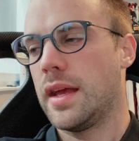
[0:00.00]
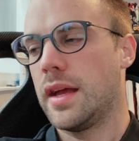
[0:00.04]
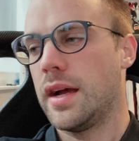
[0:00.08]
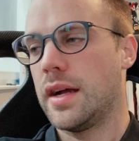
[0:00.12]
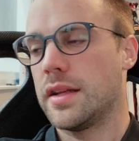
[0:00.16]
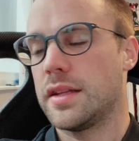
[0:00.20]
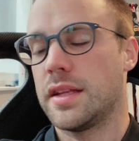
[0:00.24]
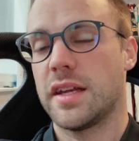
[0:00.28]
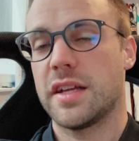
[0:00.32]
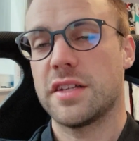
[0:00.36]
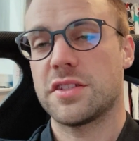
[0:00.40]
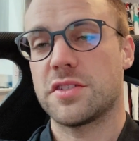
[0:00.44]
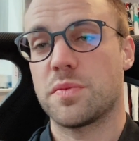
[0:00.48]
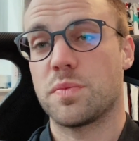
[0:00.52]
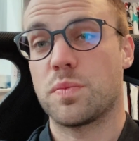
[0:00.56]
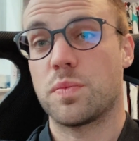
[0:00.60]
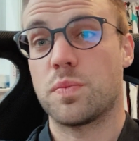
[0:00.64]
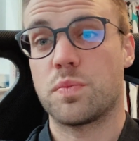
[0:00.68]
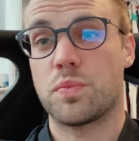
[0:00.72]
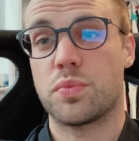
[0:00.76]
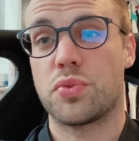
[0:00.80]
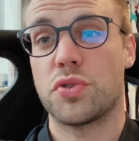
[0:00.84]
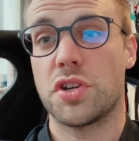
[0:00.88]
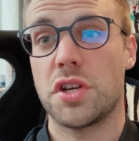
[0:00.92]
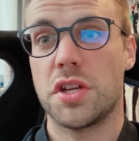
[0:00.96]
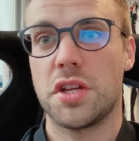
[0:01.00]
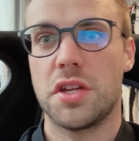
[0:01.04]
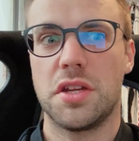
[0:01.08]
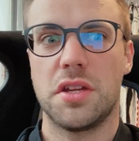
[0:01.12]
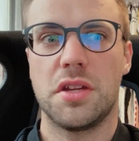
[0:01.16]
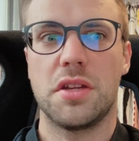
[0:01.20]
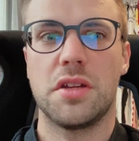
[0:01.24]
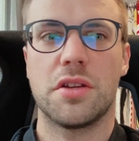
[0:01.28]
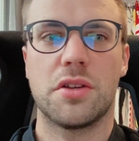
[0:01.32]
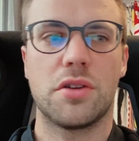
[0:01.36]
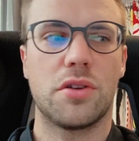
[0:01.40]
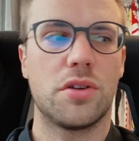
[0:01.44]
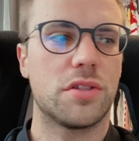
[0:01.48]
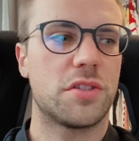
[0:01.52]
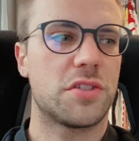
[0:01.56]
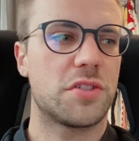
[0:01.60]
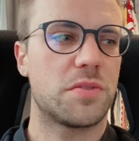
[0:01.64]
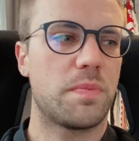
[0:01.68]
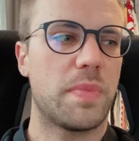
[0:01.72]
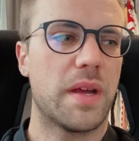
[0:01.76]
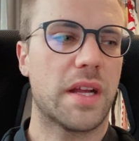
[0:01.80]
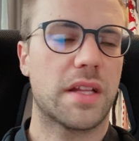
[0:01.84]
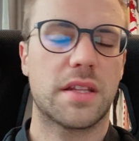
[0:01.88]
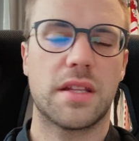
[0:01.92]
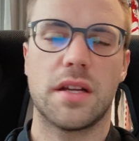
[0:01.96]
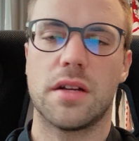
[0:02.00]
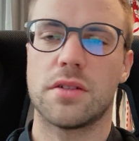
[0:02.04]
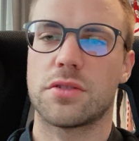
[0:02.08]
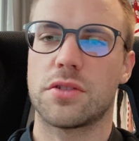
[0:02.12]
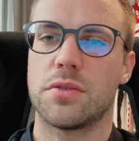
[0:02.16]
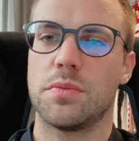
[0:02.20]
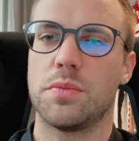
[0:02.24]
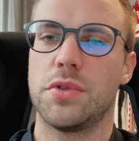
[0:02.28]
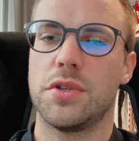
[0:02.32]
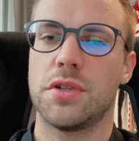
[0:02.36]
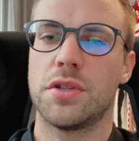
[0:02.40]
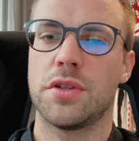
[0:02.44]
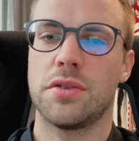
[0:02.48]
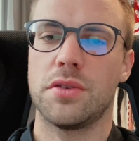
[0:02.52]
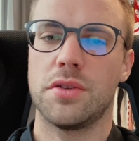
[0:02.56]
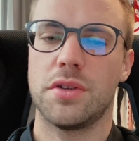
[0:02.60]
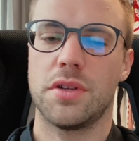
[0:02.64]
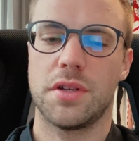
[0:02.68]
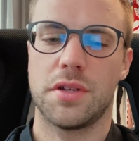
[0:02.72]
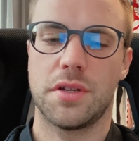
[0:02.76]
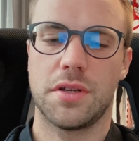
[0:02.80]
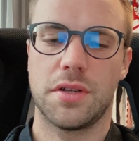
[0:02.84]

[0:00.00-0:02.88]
I think it's pretty good spec'd out computer.